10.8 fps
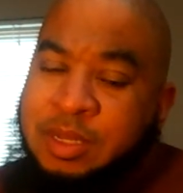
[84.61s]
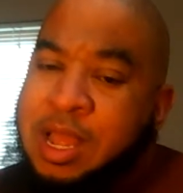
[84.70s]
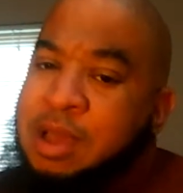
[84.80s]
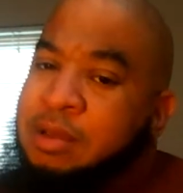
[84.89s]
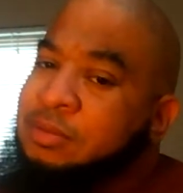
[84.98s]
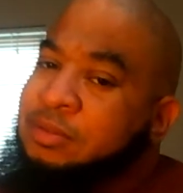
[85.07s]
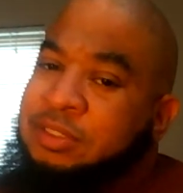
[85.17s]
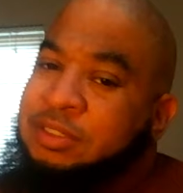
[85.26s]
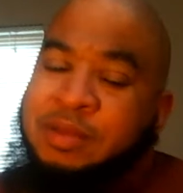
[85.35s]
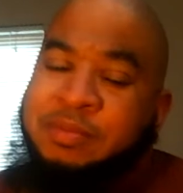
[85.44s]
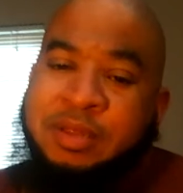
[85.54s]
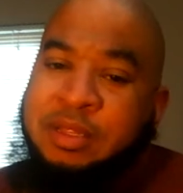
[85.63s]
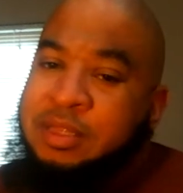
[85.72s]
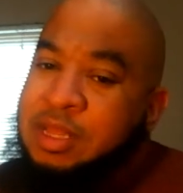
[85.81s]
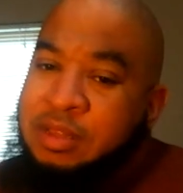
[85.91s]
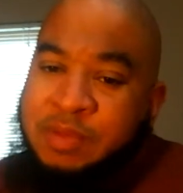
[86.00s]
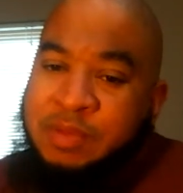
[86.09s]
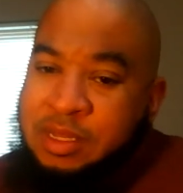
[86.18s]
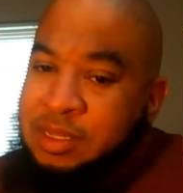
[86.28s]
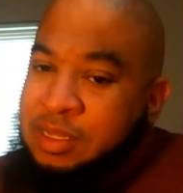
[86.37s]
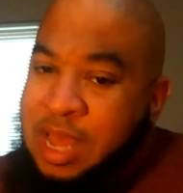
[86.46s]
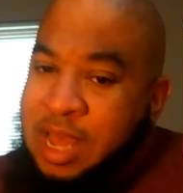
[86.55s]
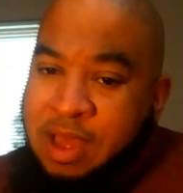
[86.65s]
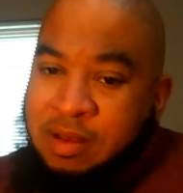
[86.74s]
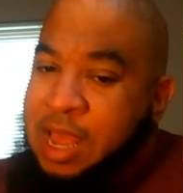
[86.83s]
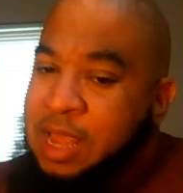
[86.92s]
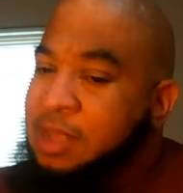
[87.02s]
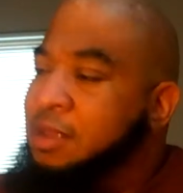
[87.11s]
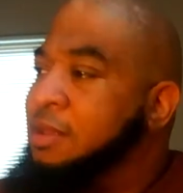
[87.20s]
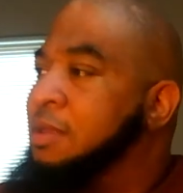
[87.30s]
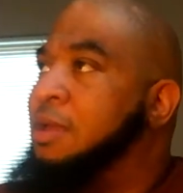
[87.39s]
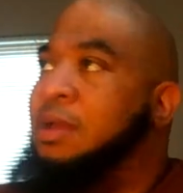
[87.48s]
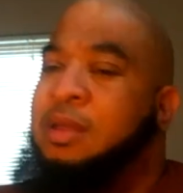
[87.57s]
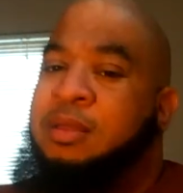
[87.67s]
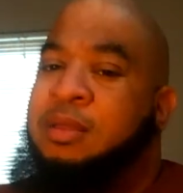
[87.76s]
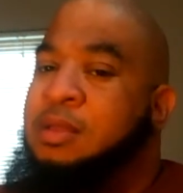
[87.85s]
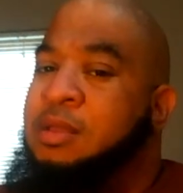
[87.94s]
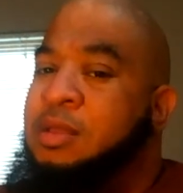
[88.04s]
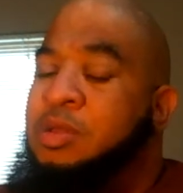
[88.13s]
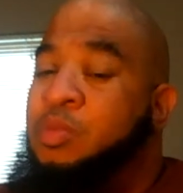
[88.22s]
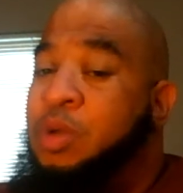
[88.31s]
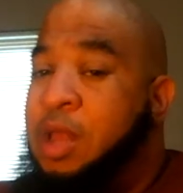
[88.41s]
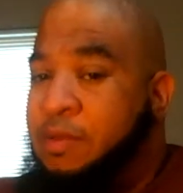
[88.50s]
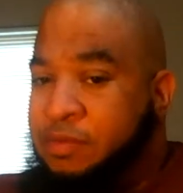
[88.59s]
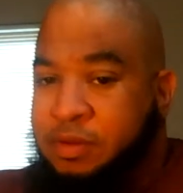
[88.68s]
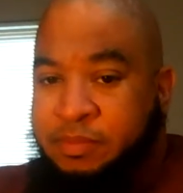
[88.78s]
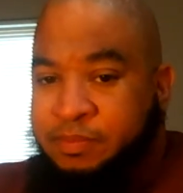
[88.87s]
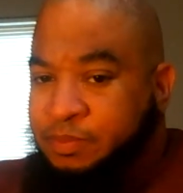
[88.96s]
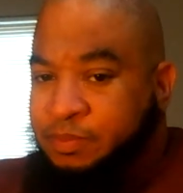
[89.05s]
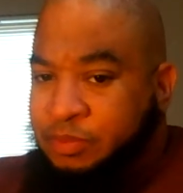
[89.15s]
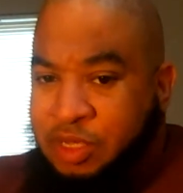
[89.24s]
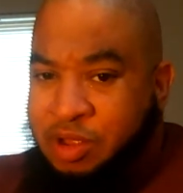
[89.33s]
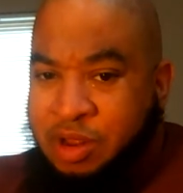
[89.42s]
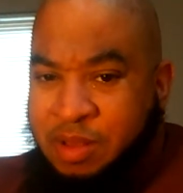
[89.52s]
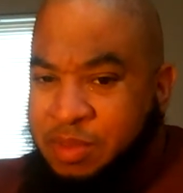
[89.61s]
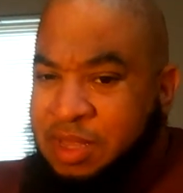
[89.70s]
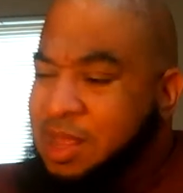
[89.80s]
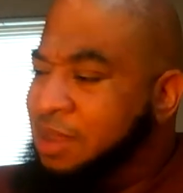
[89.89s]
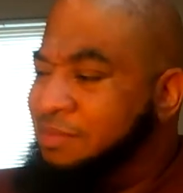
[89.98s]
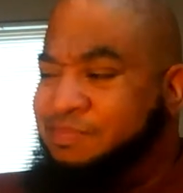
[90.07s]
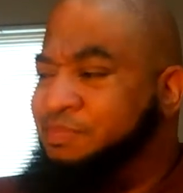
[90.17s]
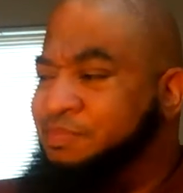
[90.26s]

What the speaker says: Now, some of these things may just sound like, whatever. You know what I mean? Like,